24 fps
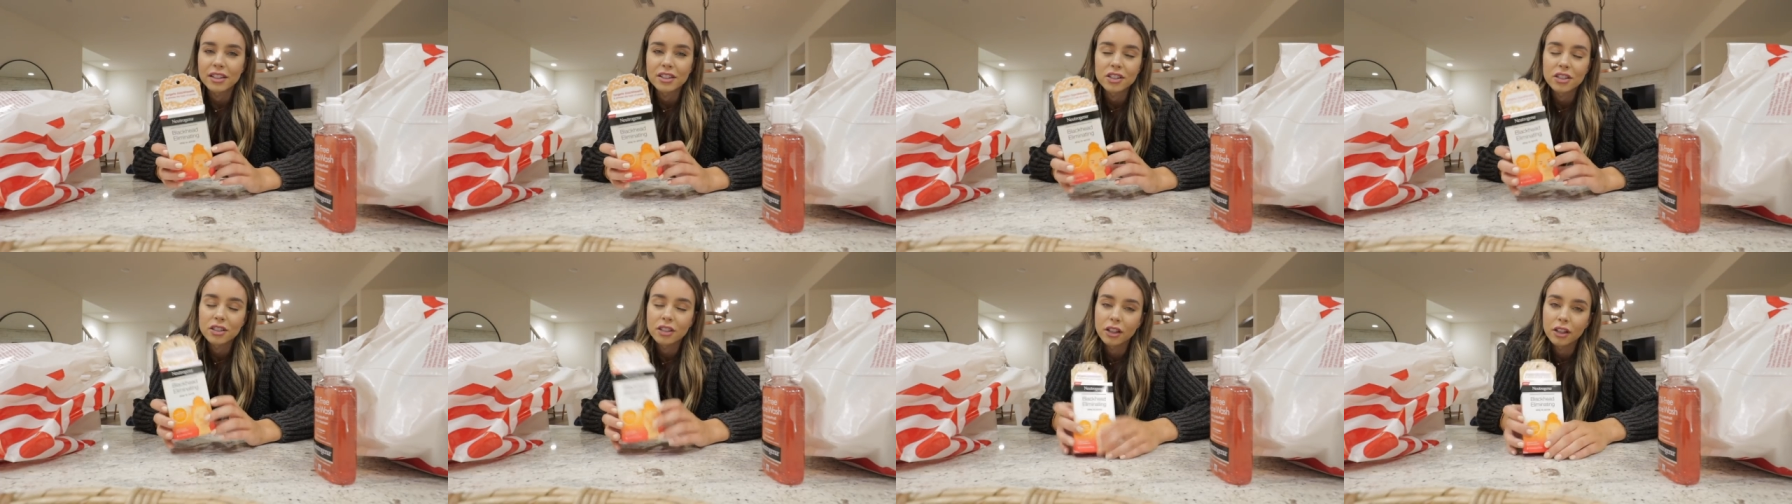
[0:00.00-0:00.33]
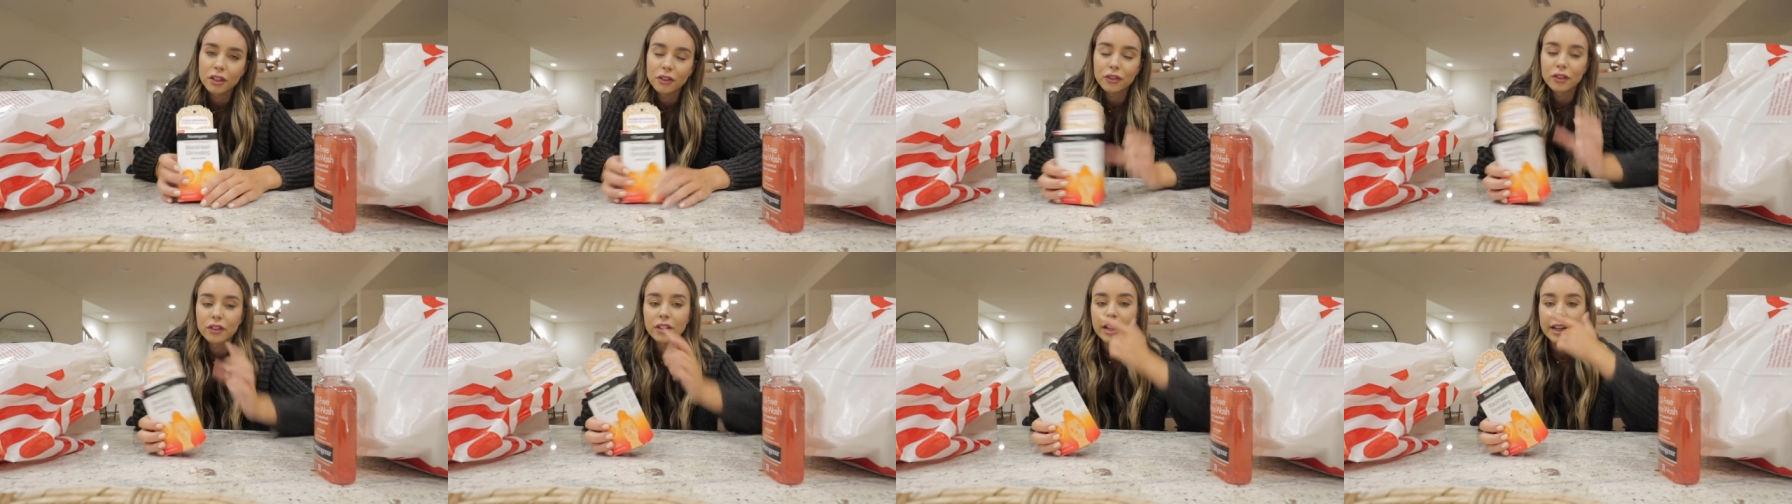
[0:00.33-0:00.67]
it's just
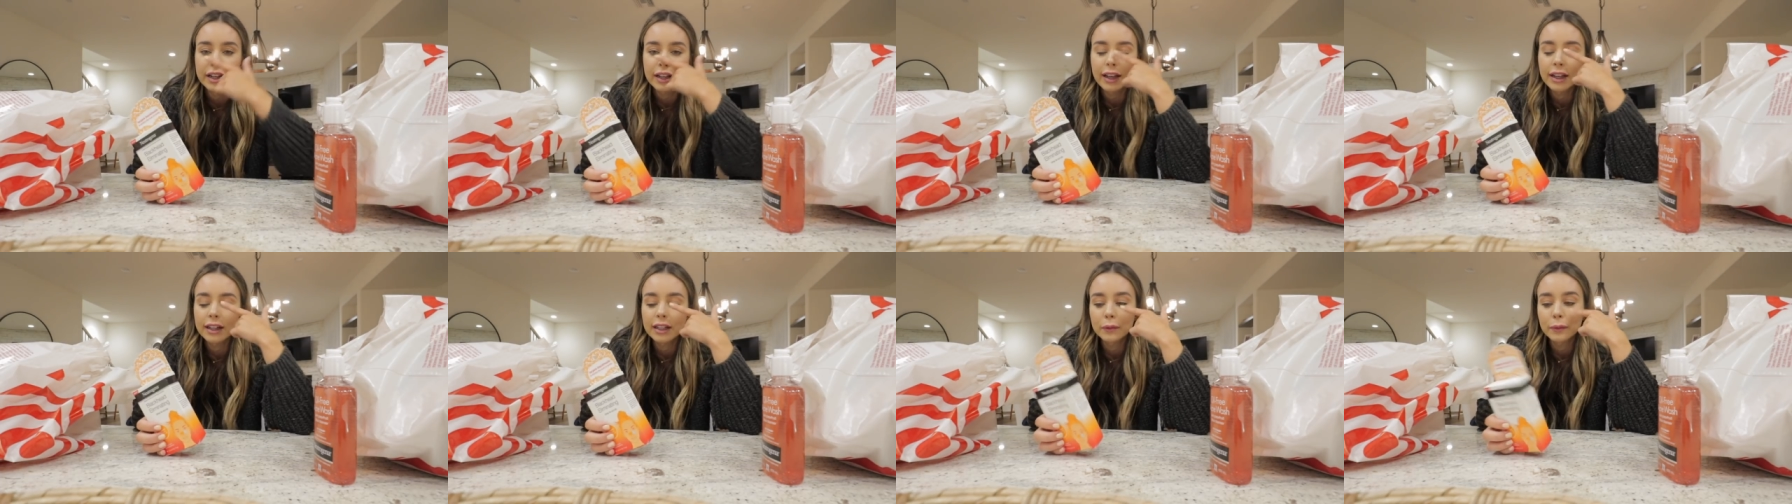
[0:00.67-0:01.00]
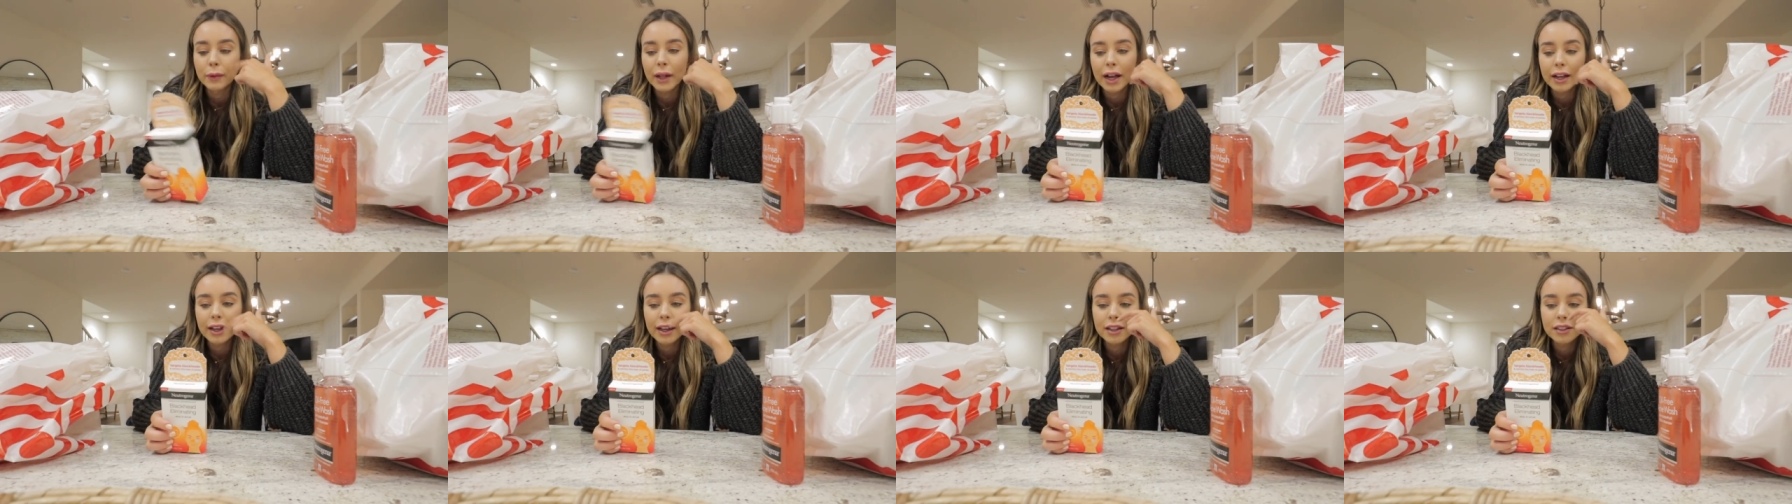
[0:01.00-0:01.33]
good for like any
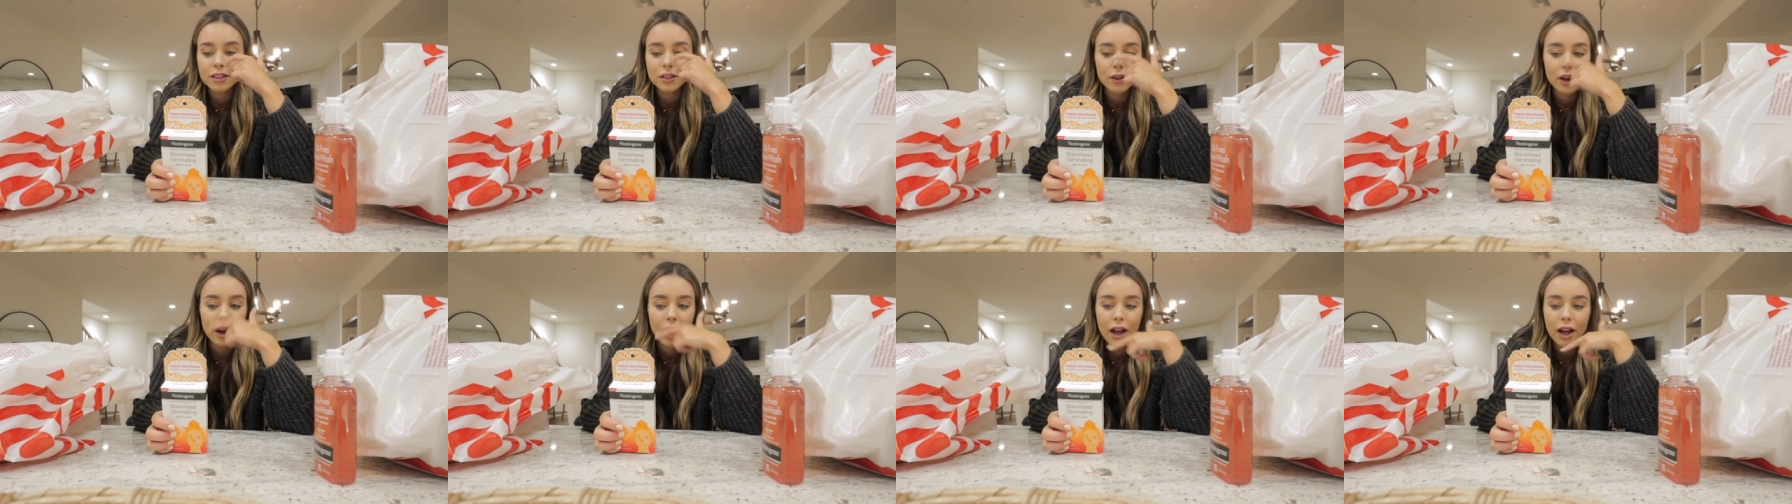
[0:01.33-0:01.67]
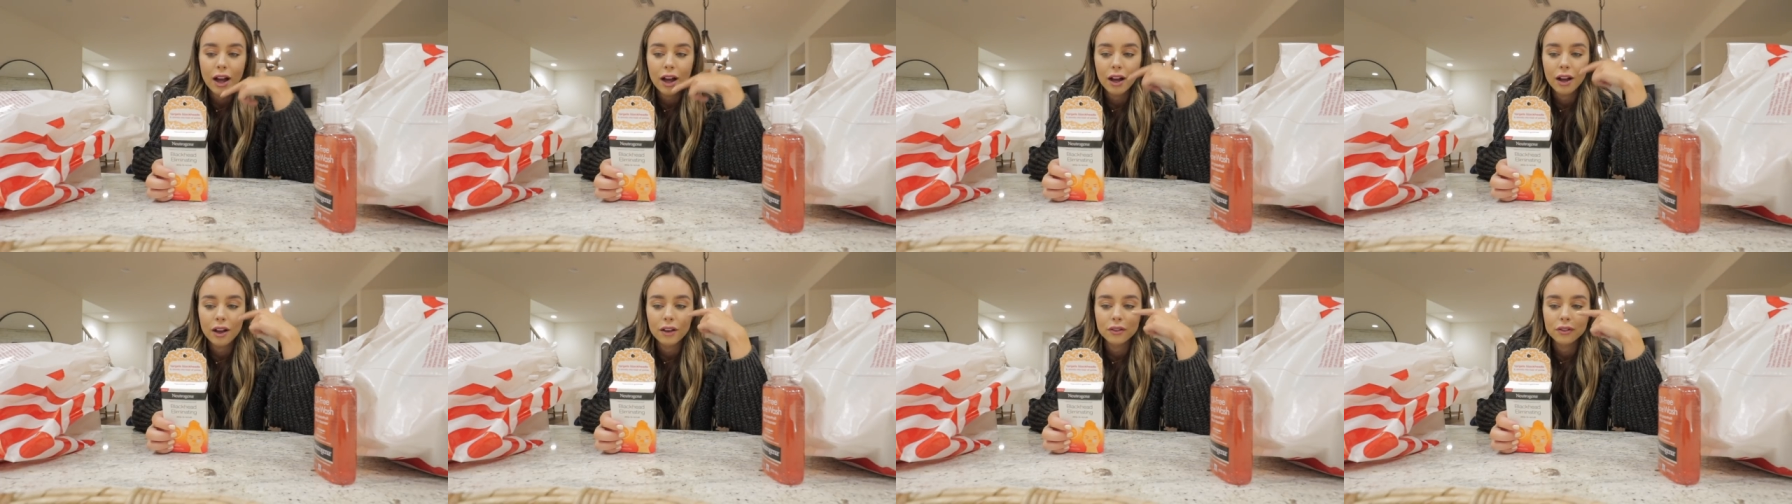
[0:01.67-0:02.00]
blackheads you
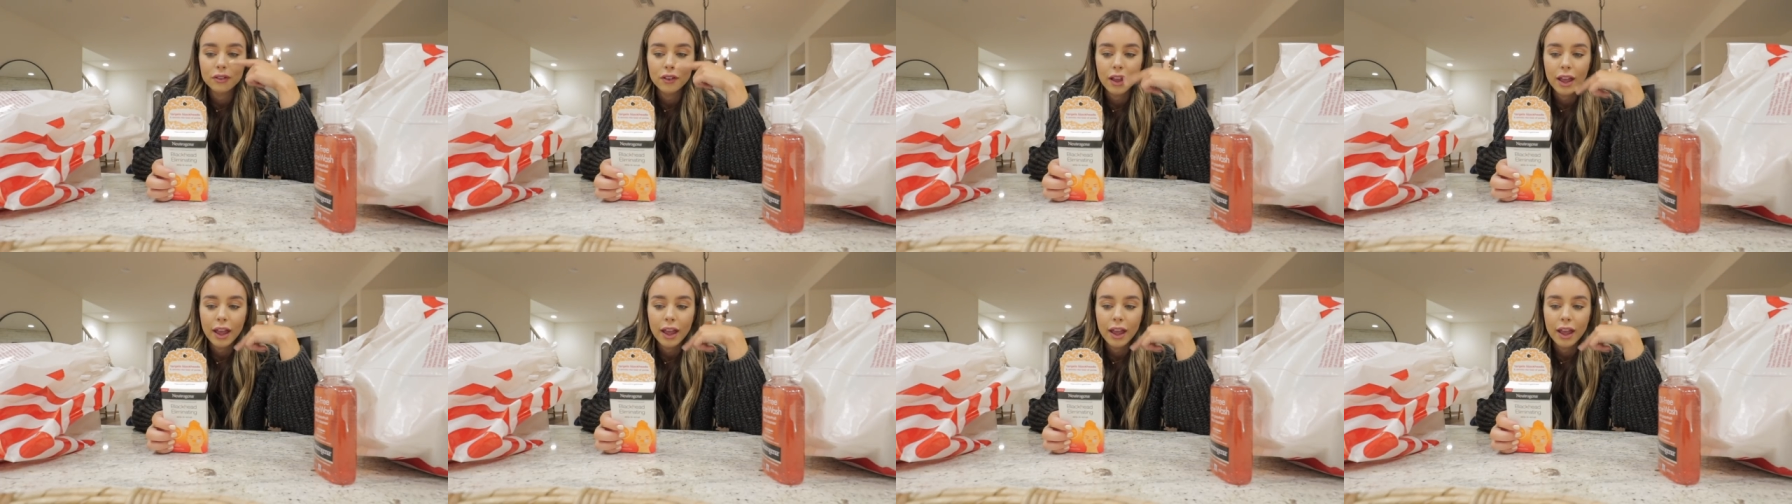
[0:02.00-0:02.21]
have